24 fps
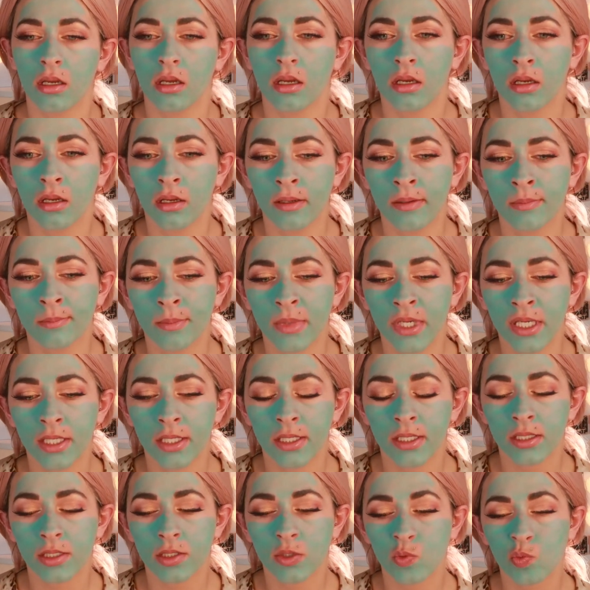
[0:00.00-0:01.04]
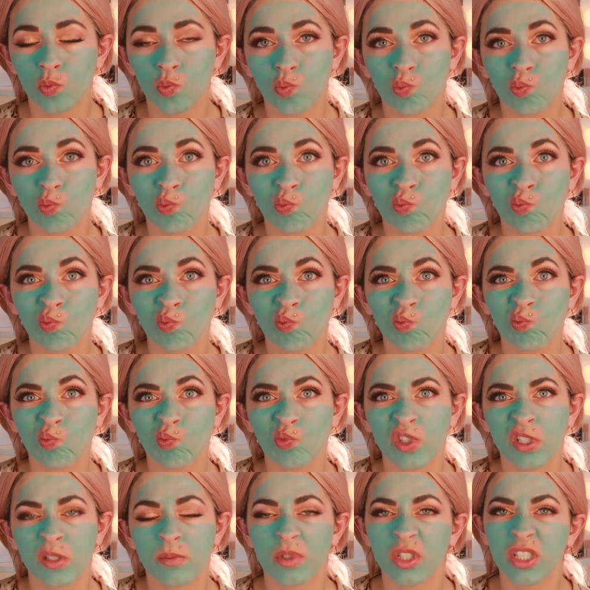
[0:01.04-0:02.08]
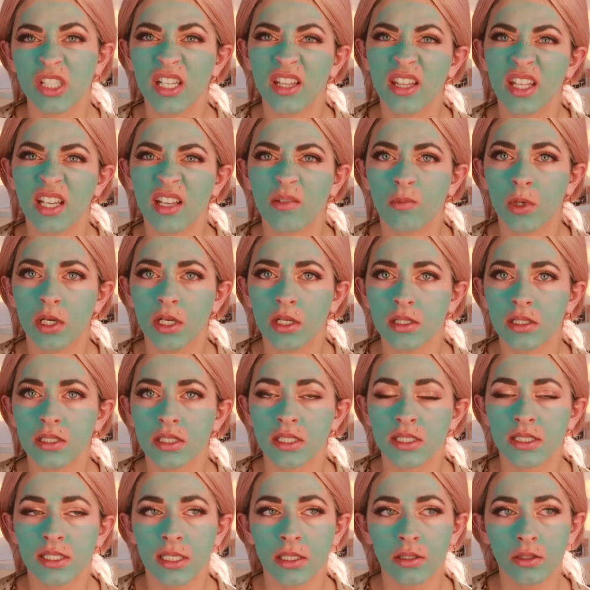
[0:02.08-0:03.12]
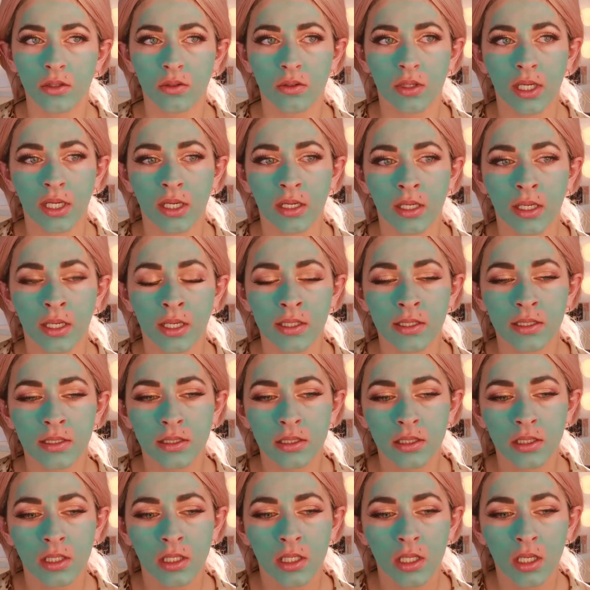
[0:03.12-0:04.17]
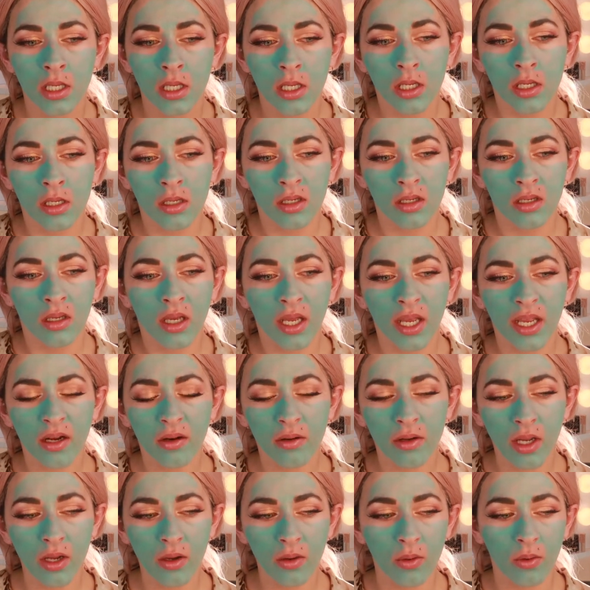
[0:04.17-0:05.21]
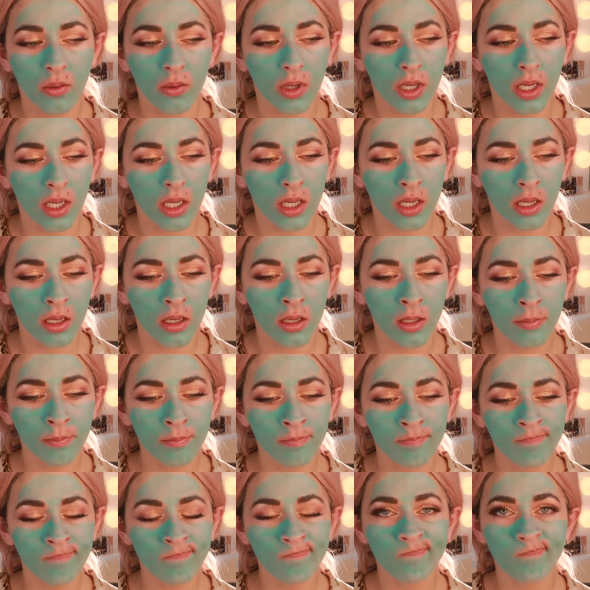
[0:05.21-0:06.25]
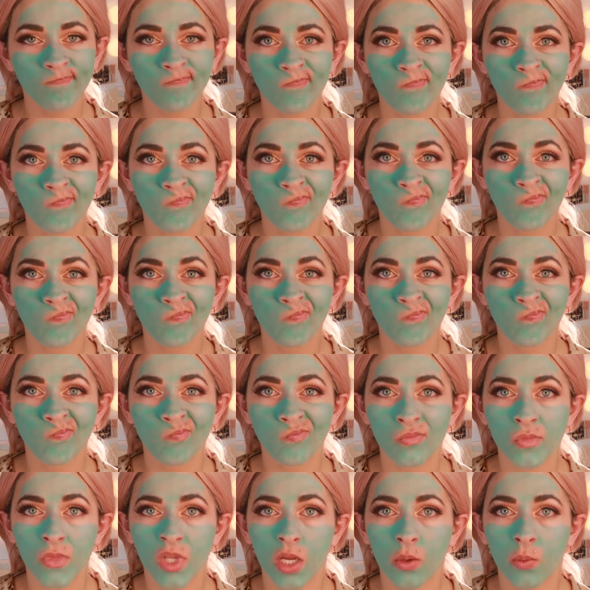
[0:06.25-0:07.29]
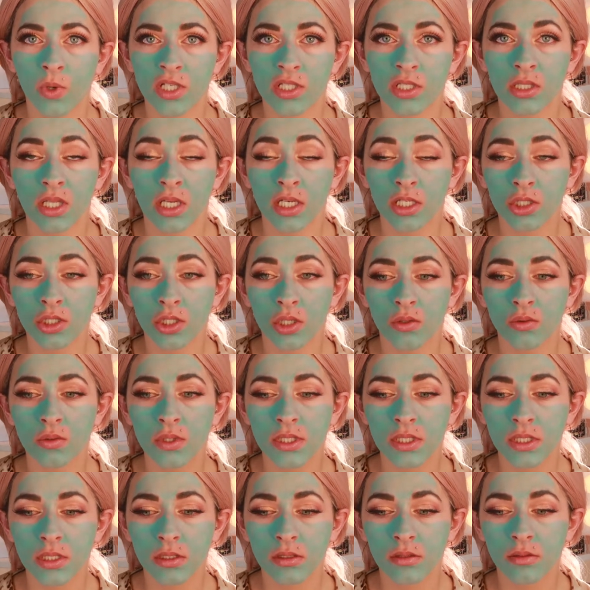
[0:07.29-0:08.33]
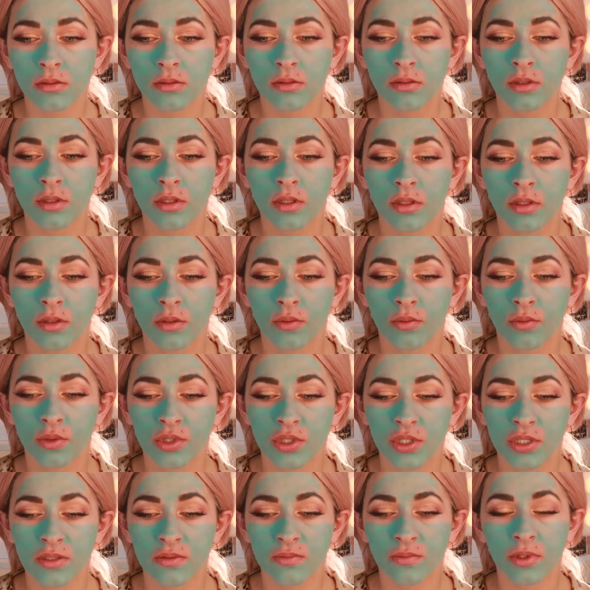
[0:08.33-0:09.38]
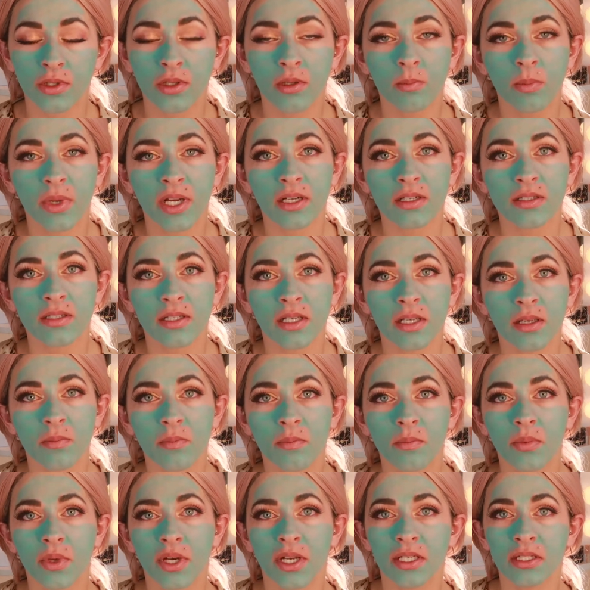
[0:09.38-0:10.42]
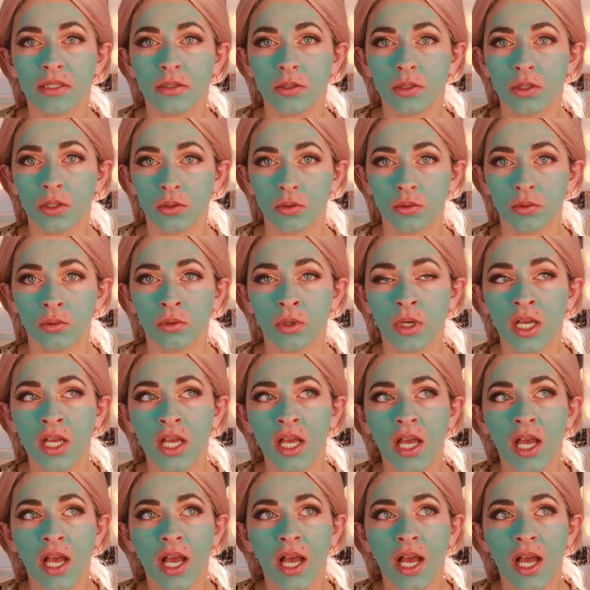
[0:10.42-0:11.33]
Um, I'm trying to think of what else to tell you guys. I don't know. Um, I watch a lot of shows, which is really embarrassing, but I do.